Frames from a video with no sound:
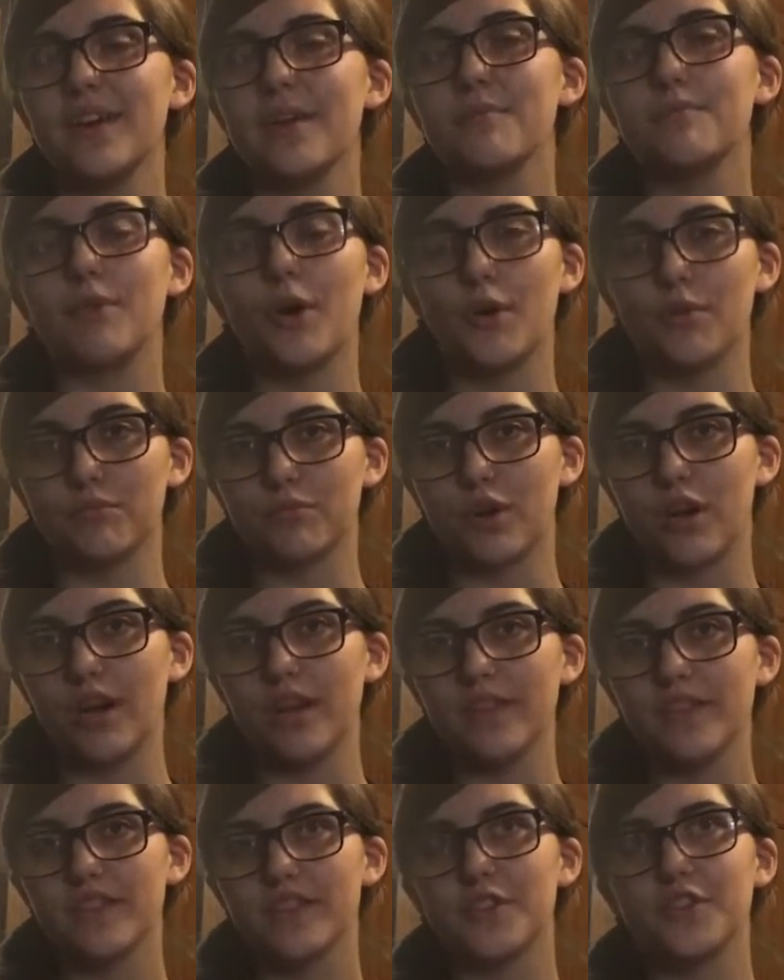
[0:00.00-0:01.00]
Bone
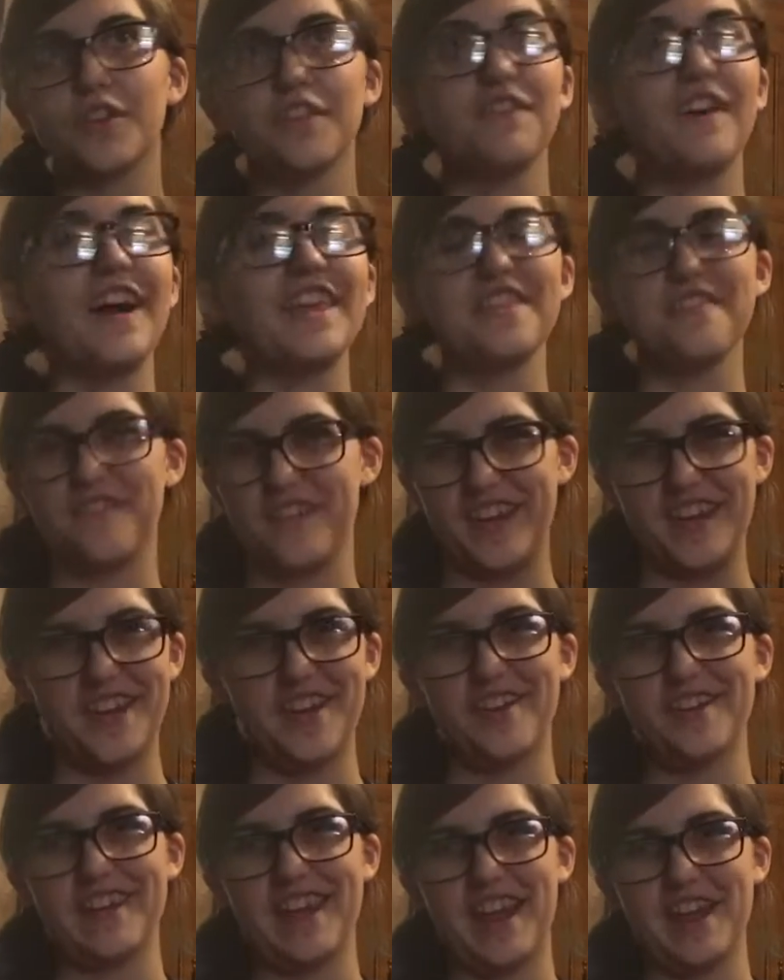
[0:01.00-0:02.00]
broth, you can find the
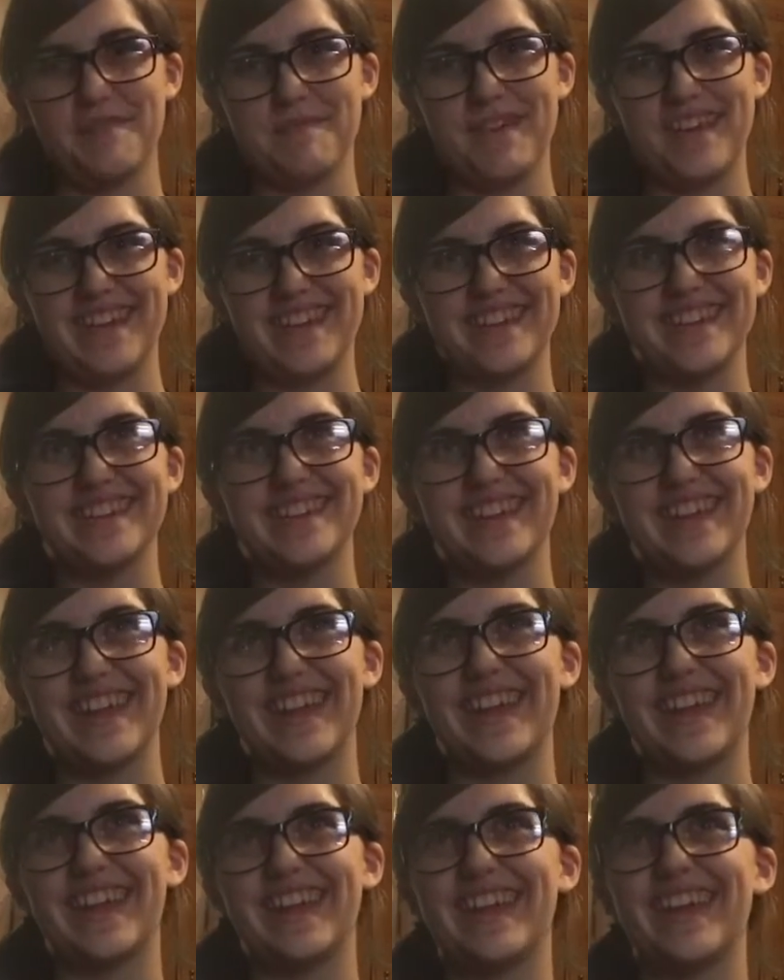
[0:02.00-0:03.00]
video on how to make it.
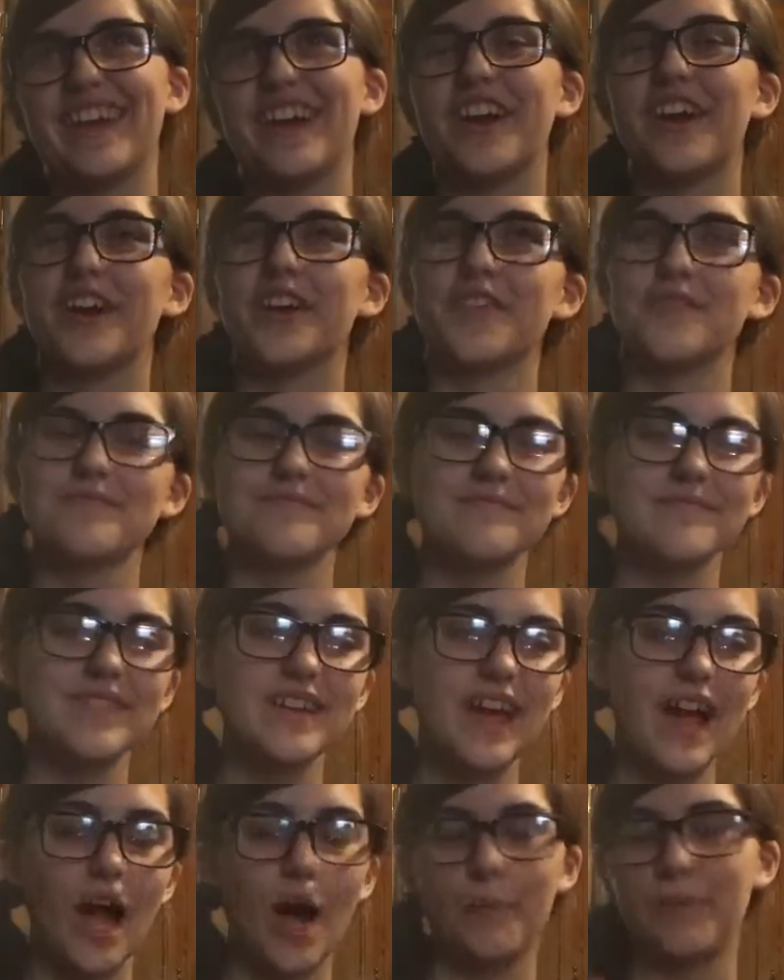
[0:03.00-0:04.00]

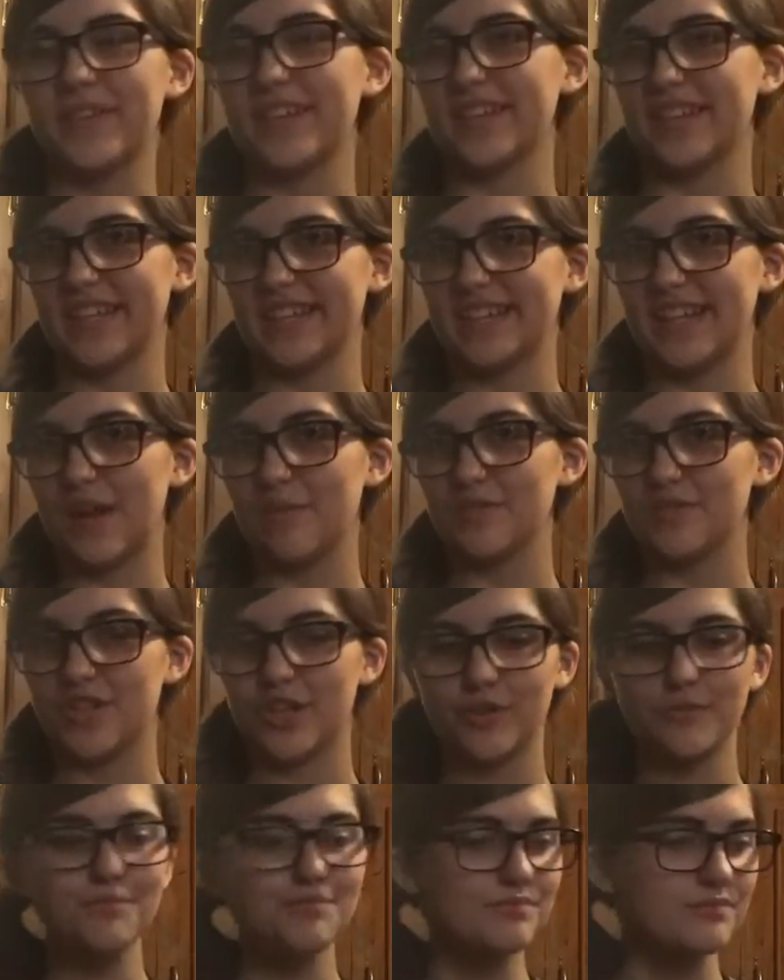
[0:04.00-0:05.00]
I'll put the link down
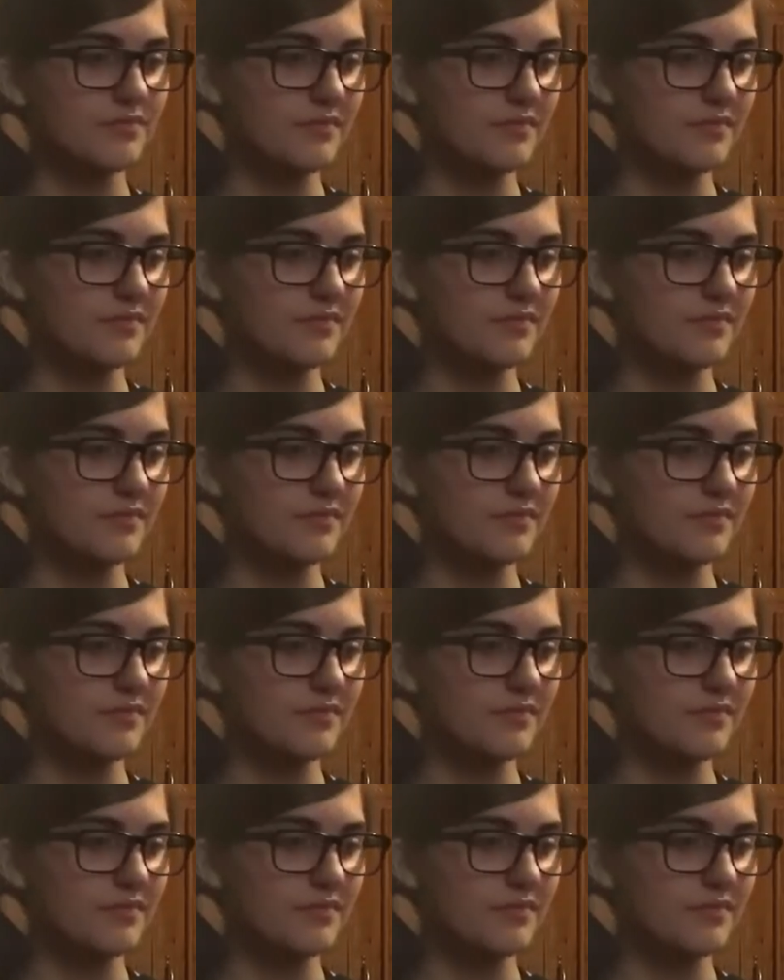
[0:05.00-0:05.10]
below.